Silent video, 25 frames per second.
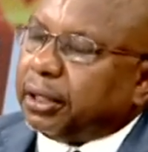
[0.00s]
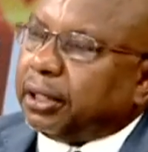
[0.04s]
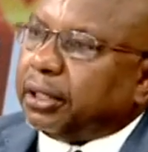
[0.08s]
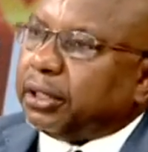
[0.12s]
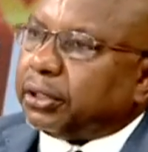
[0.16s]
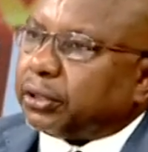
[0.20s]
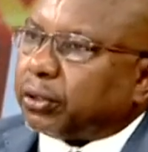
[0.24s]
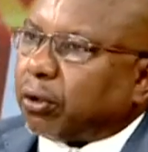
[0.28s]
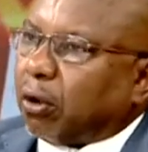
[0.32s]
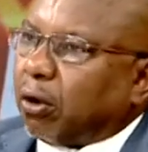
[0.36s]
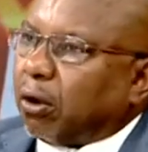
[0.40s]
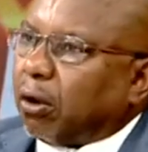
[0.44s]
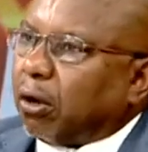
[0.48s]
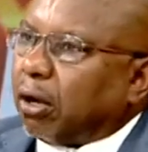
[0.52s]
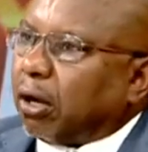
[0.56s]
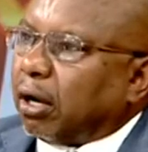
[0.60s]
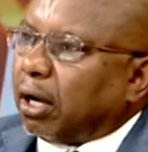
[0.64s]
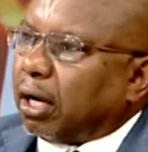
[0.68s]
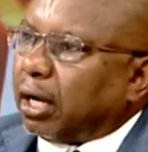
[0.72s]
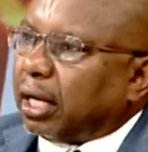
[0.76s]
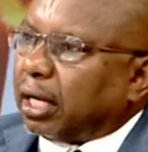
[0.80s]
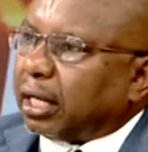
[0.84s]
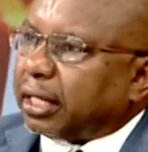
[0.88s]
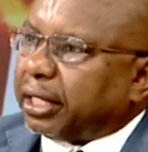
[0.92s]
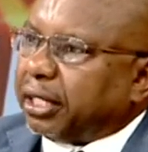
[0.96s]
So
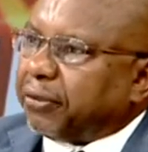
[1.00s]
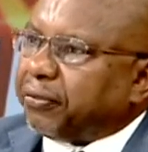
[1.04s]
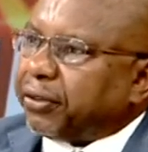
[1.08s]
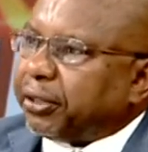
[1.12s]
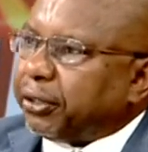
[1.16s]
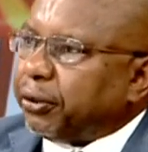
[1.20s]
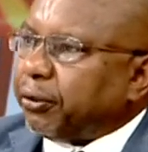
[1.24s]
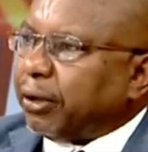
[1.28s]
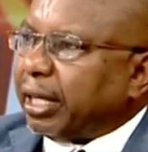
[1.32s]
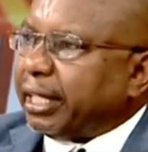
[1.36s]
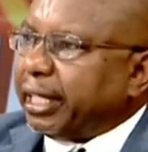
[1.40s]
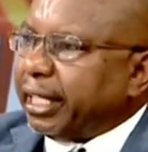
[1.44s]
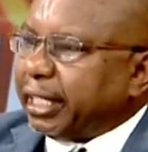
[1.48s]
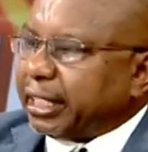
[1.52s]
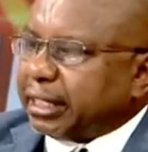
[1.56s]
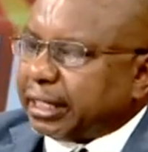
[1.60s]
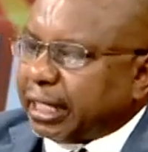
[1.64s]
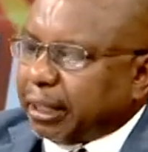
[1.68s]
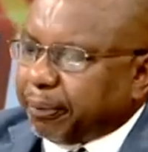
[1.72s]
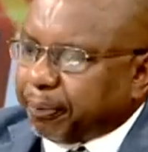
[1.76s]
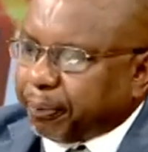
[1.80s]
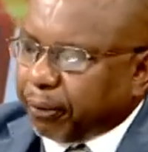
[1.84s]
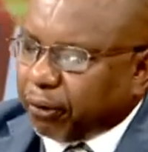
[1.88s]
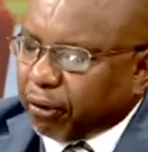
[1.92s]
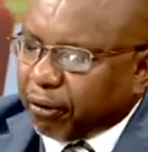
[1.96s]
giving you an
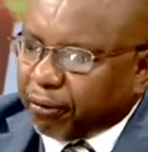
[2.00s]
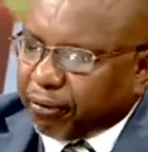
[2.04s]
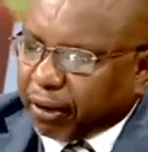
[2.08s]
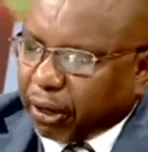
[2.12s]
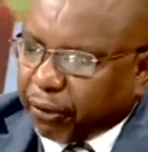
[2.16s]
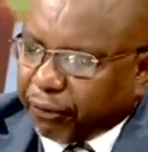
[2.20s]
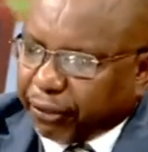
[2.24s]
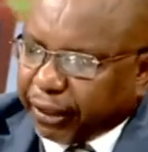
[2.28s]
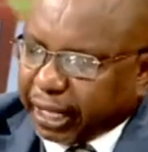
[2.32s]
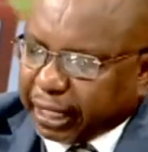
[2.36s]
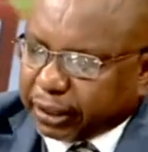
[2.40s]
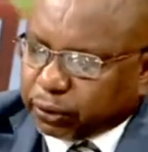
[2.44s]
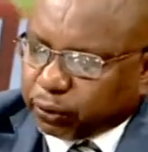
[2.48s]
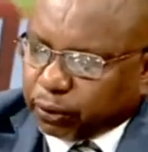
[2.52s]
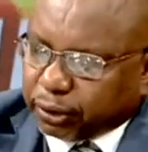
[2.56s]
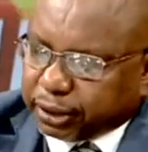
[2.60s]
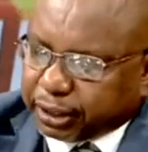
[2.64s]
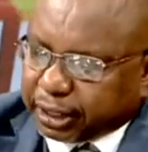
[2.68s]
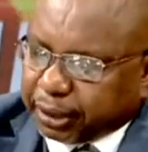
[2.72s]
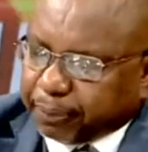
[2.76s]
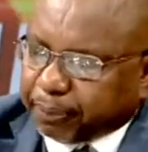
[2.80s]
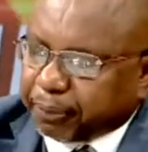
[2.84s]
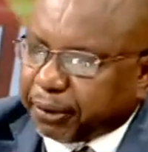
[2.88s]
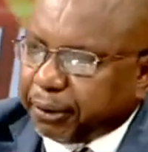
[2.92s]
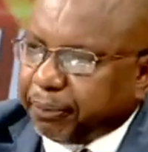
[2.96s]
example of how that was
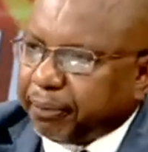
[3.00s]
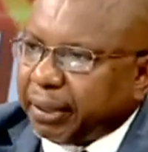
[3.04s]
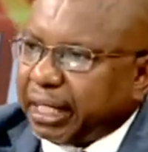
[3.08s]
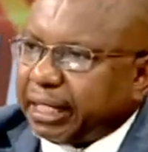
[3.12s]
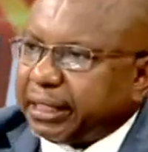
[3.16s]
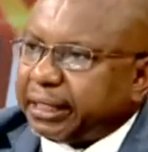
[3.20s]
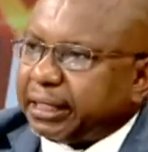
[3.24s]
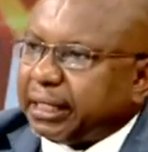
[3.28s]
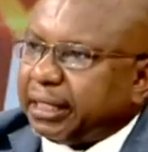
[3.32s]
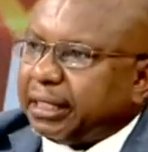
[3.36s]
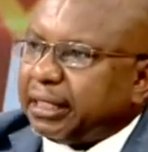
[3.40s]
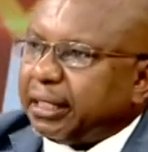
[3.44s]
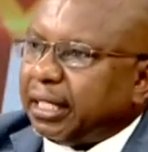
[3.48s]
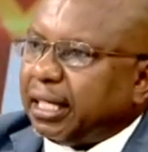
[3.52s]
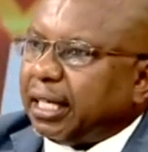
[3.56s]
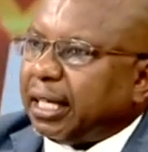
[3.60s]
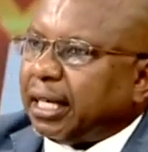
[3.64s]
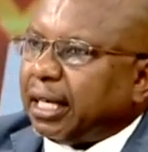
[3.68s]
implemented,